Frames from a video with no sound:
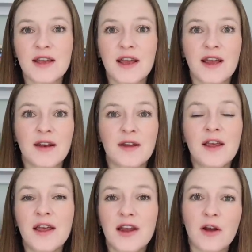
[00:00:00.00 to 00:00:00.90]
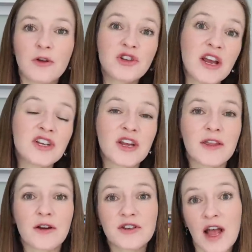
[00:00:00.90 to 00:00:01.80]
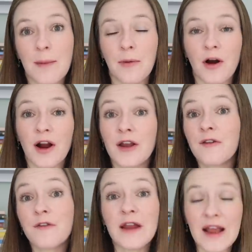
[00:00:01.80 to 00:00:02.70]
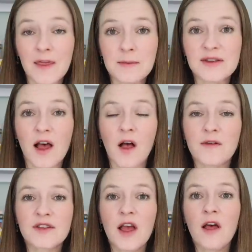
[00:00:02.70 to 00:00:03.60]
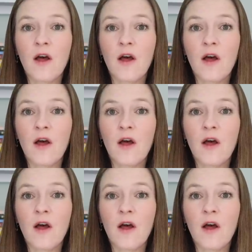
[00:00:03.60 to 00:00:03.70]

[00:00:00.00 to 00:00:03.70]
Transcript: in you know changing their diaper, in feeding themselves.